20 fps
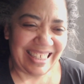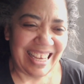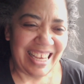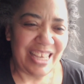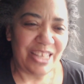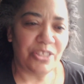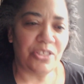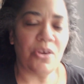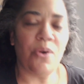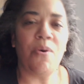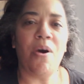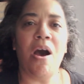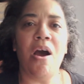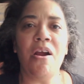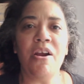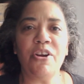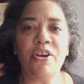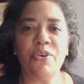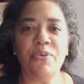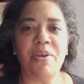So
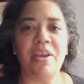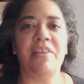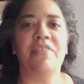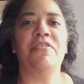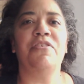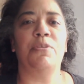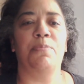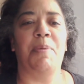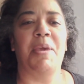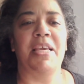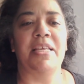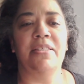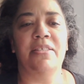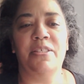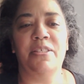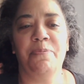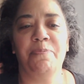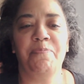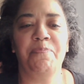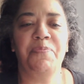our creative
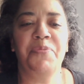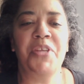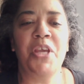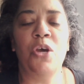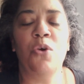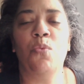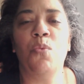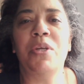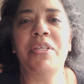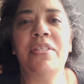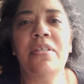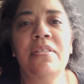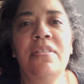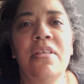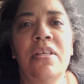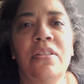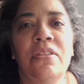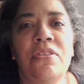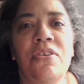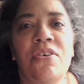space, what does
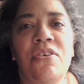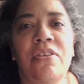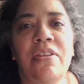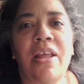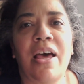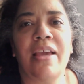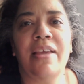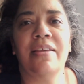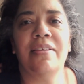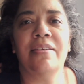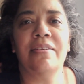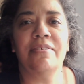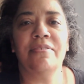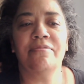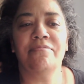it look like?